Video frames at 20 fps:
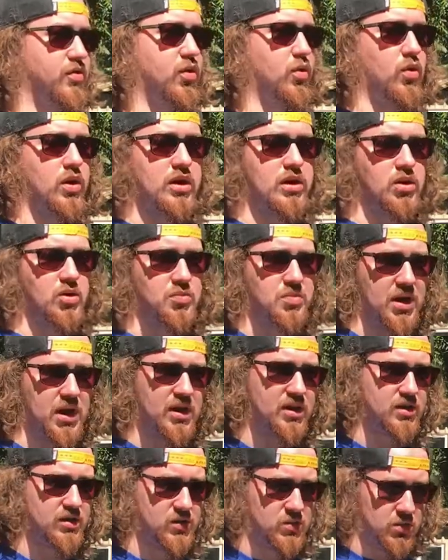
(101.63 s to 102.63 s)
of the way your
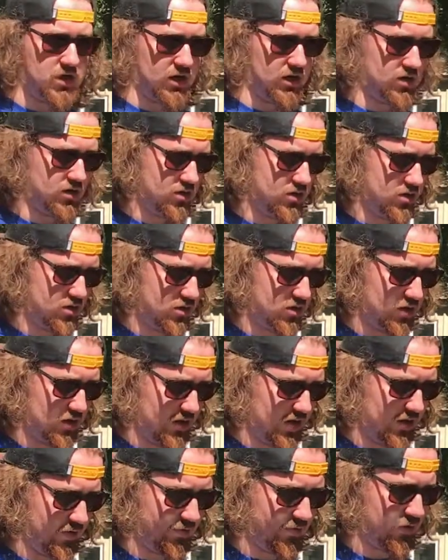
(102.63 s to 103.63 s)
body's made.
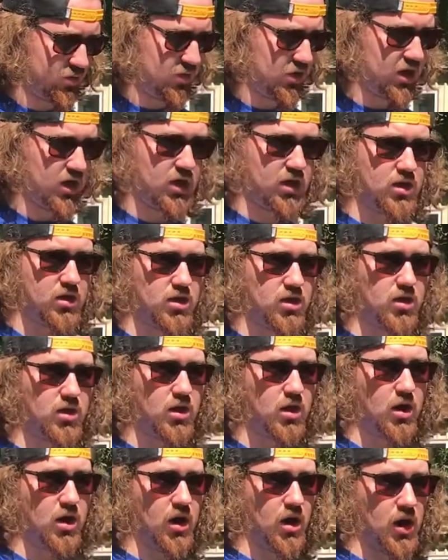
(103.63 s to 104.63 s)
Now, for me,
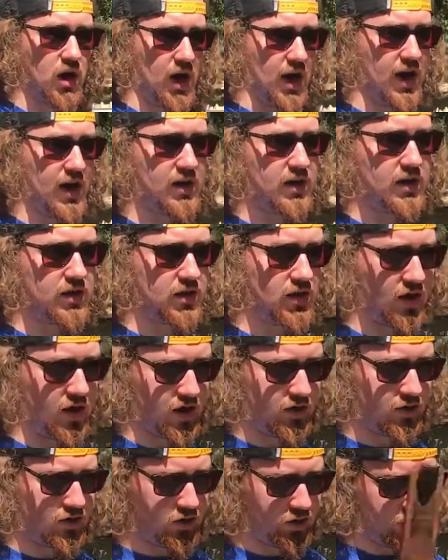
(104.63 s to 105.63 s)
I
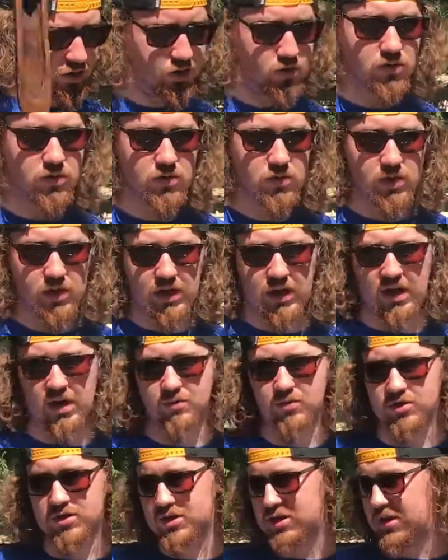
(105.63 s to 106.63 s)
cannot do hammer